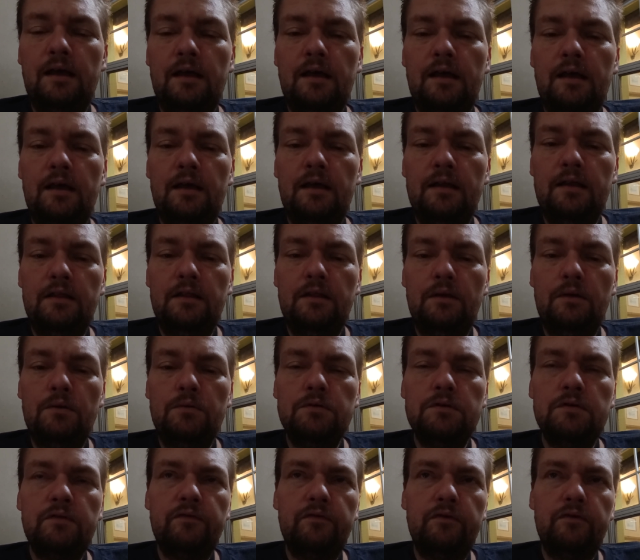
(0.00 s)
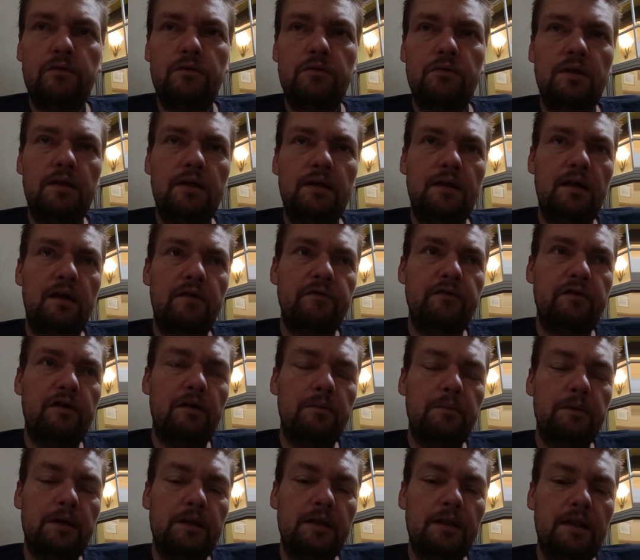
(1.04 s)
and those of you that have
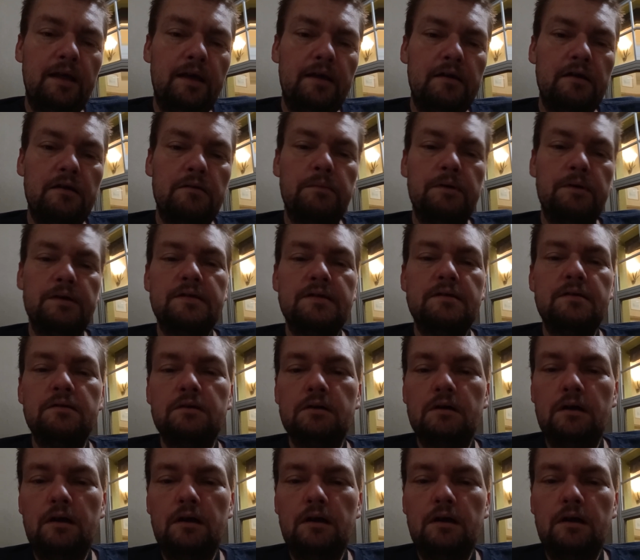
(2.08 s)
come in later but still